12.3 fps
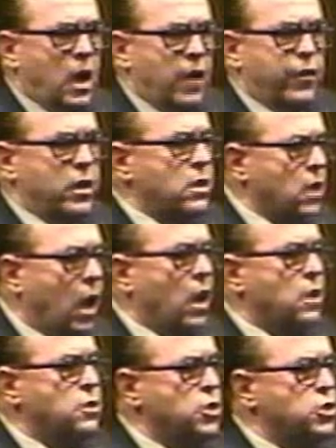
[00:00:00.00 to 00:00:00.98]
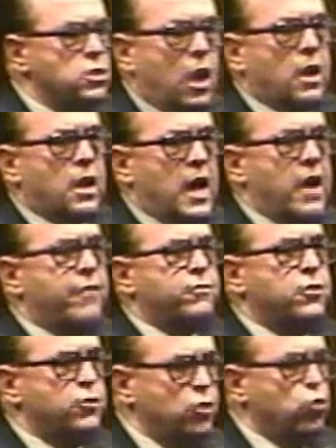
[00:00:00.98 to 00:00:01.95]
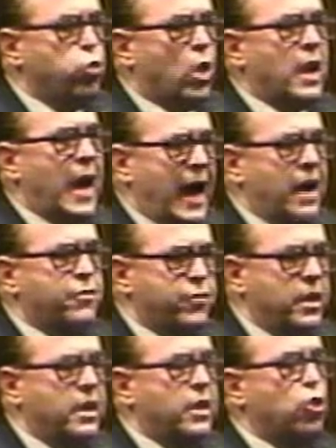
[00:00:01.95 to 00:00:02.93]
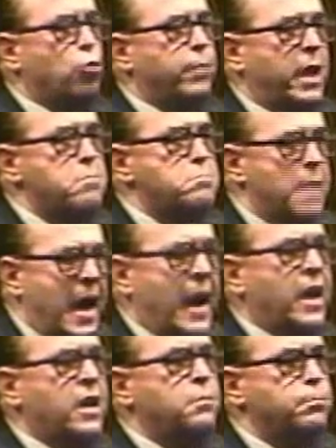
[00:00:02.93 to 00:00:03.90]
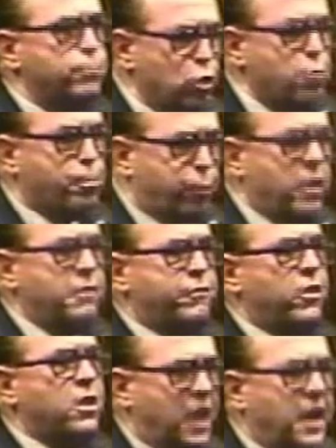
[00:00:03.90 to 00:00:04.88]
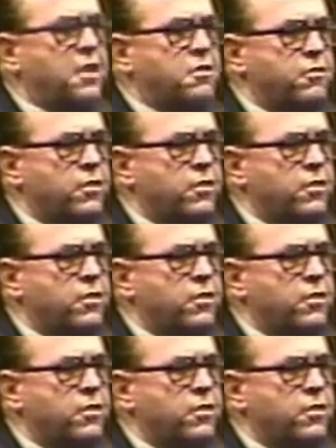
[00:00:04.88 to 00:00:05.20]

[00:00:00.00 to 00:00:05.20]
and that God does not have to do what I think and obey my blueprint for life,